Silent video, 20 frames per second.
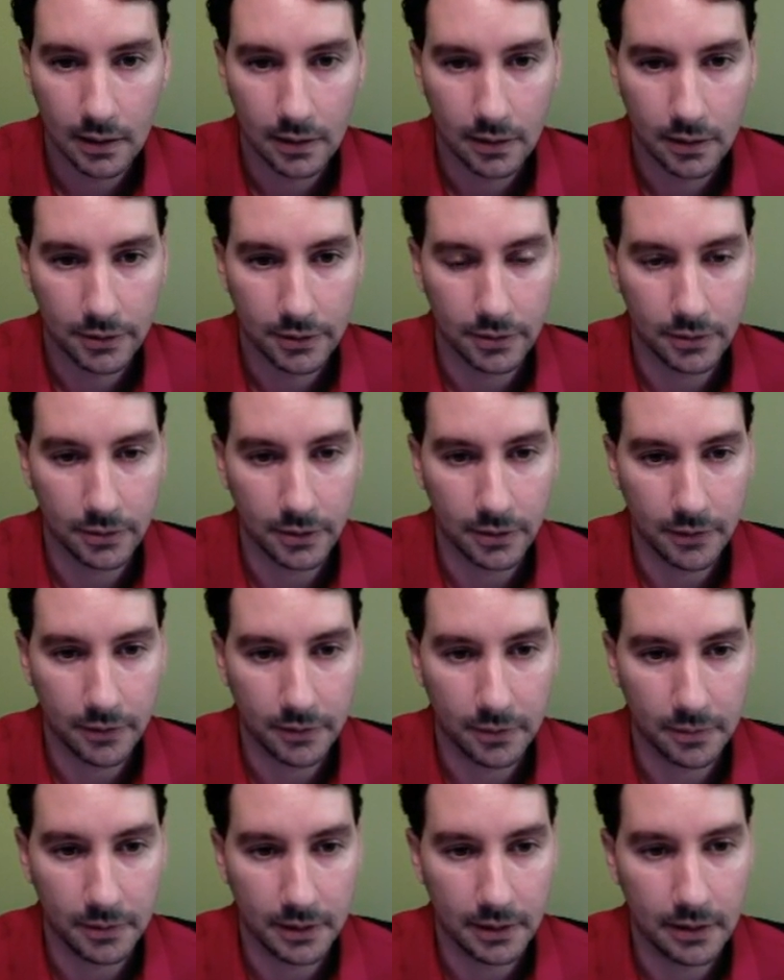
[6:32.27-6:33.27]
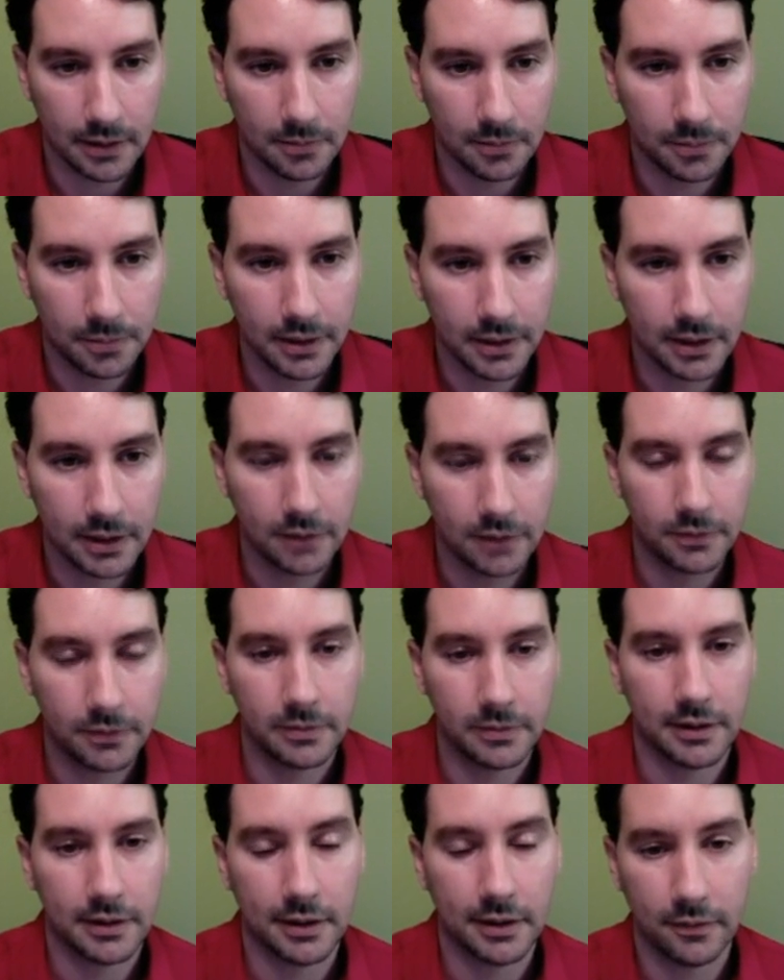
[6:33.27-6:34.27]
So you have to be pretty careful
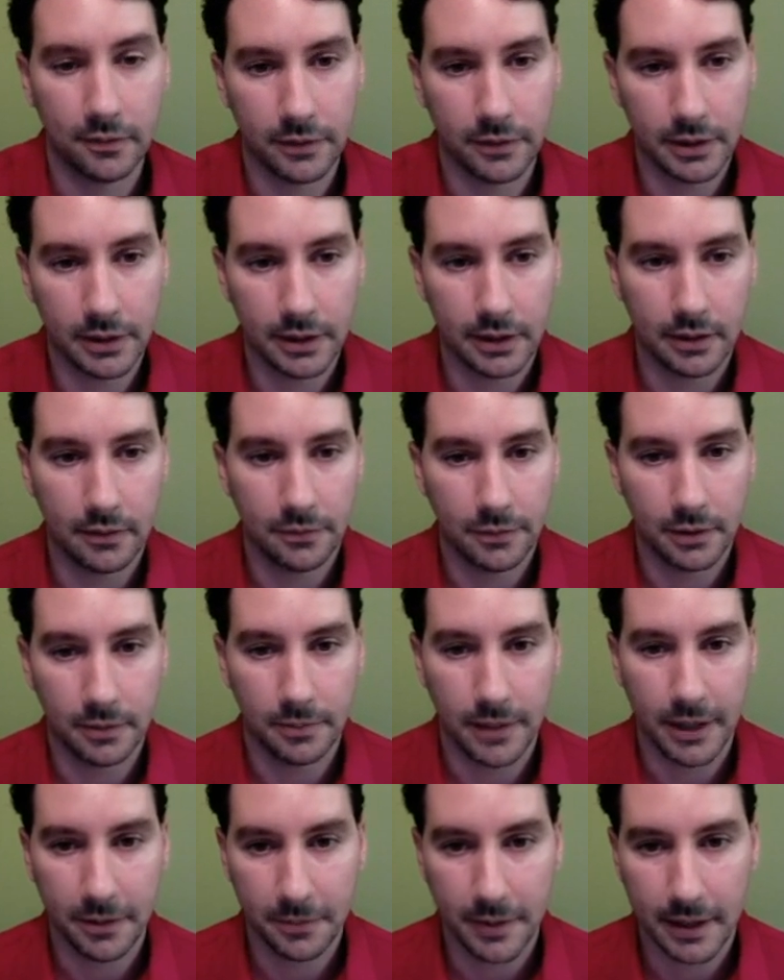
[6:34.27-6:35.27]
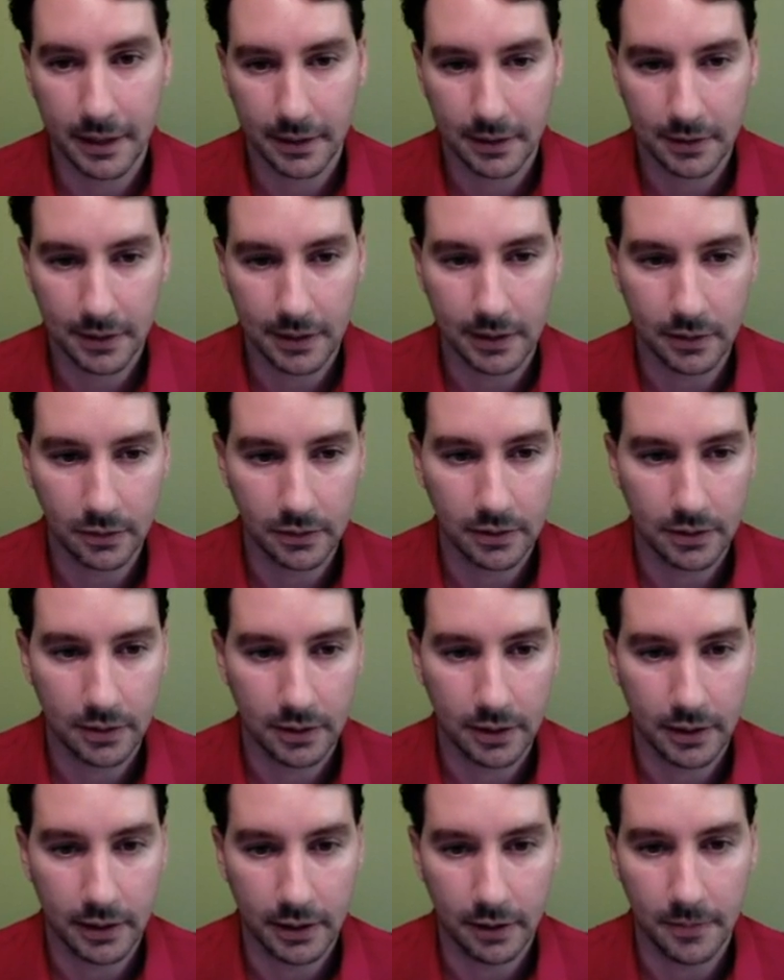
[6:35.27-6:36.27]
when converting from mathematics to English
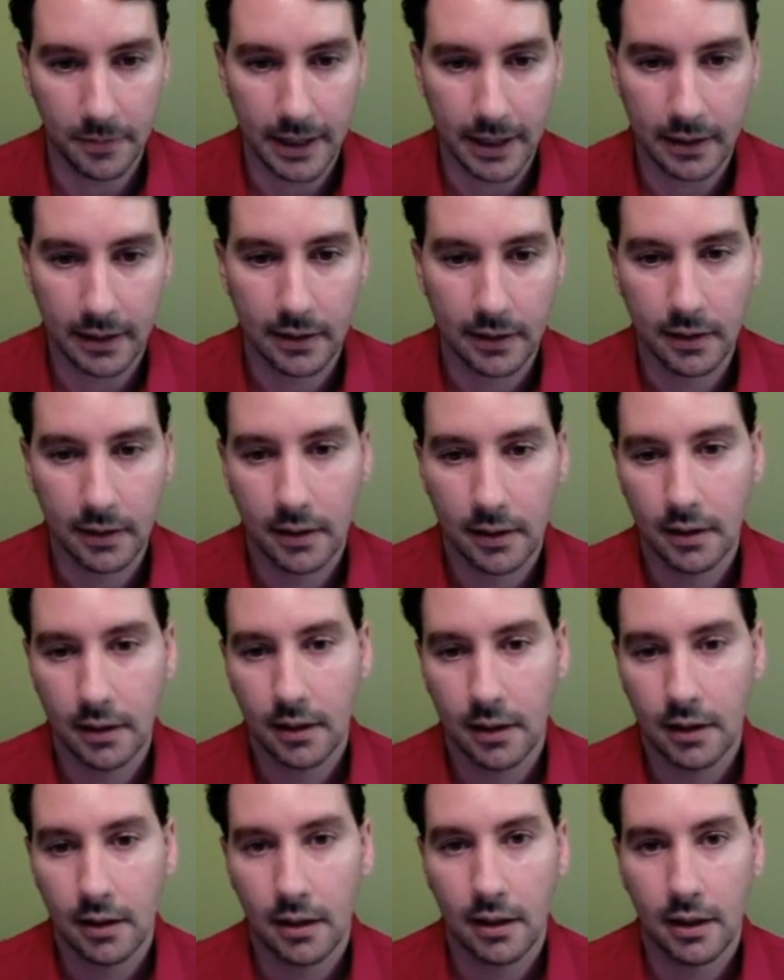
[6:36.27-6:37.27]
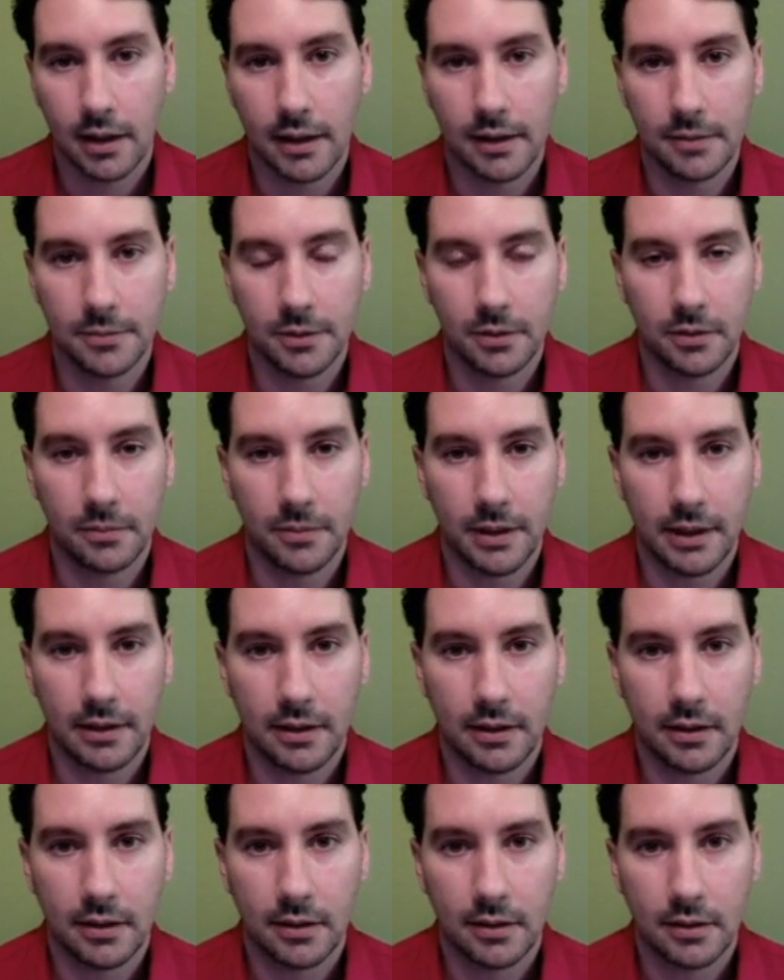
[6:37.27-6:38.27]
and back. You can
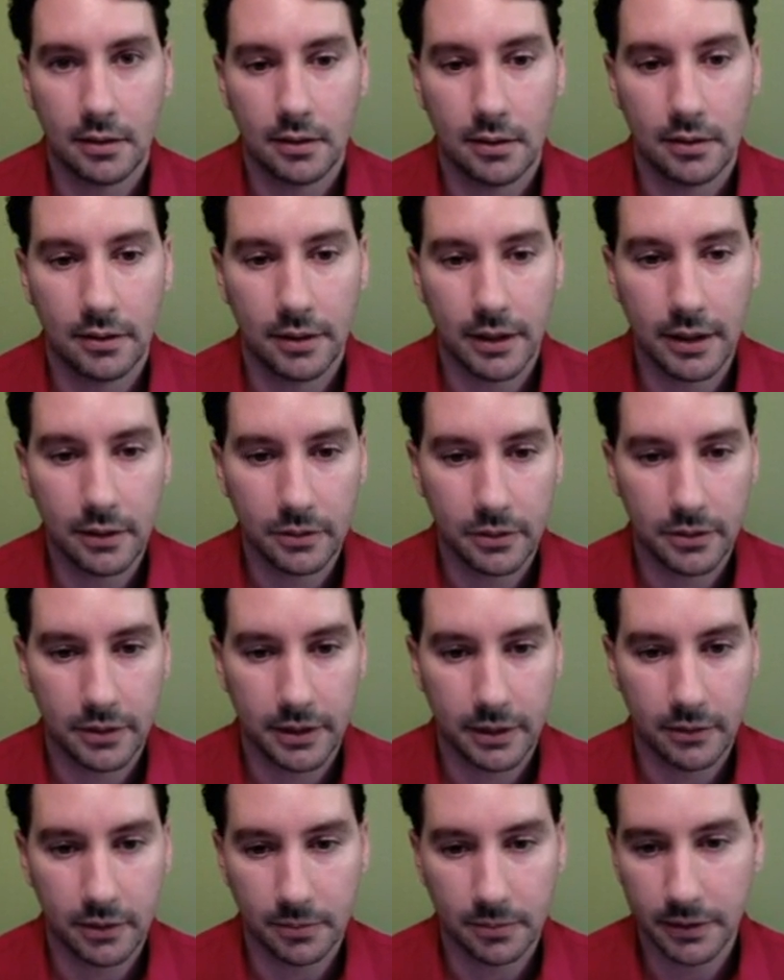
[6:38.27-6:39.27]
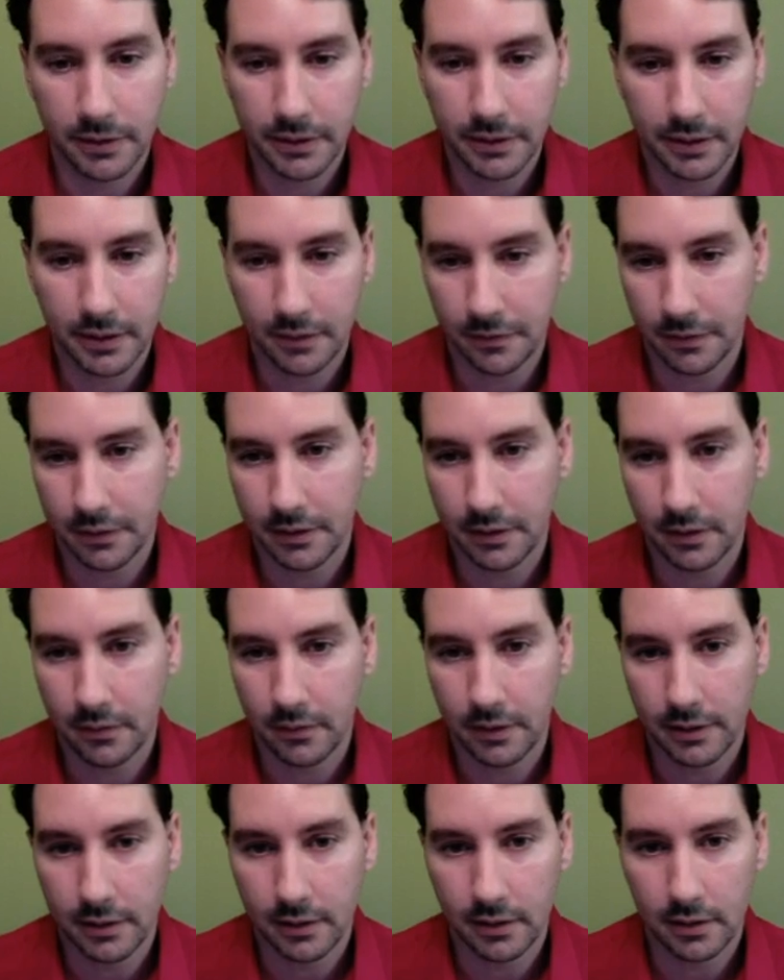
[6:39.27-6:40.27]
make the English sound completely different than
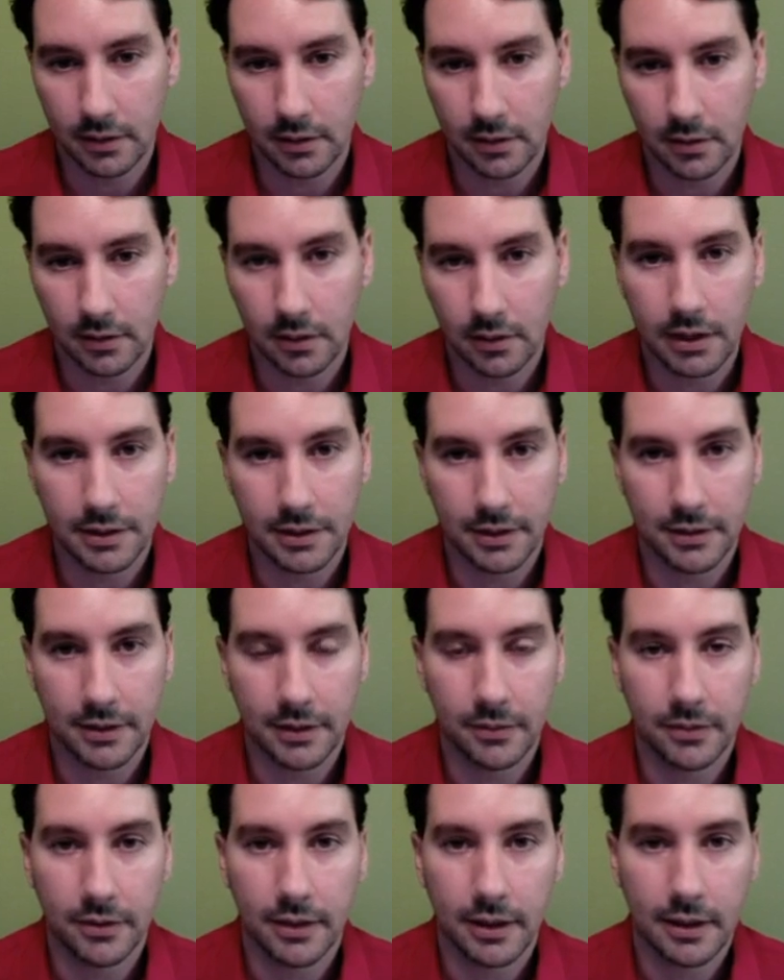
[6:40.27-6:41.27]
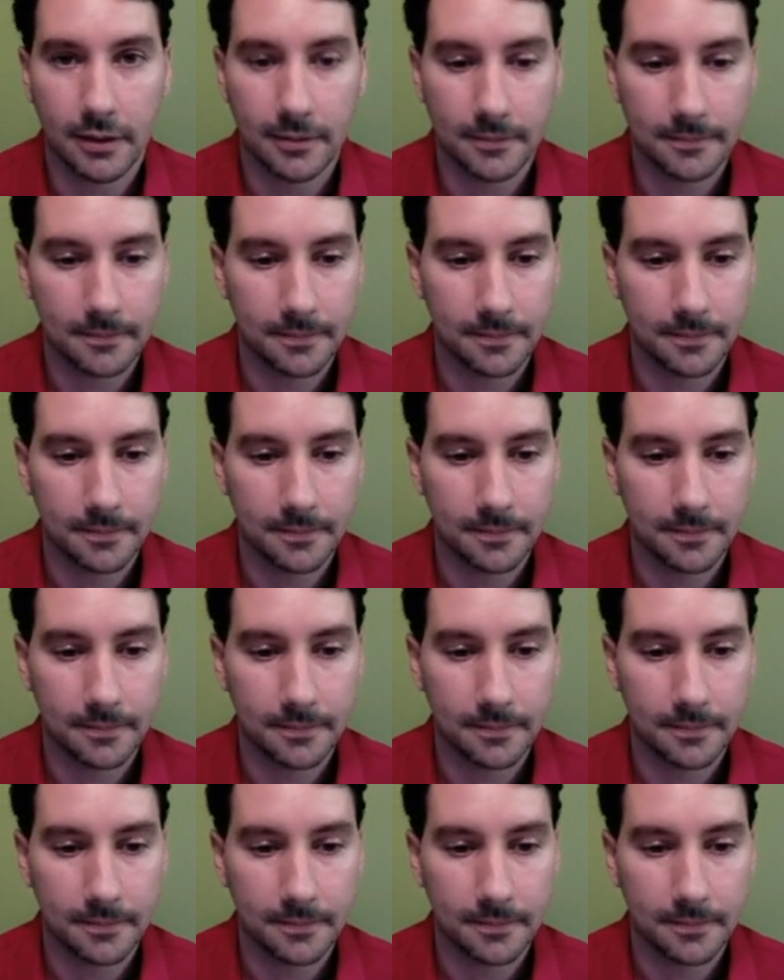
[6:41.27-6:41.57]
what the logic sounds like.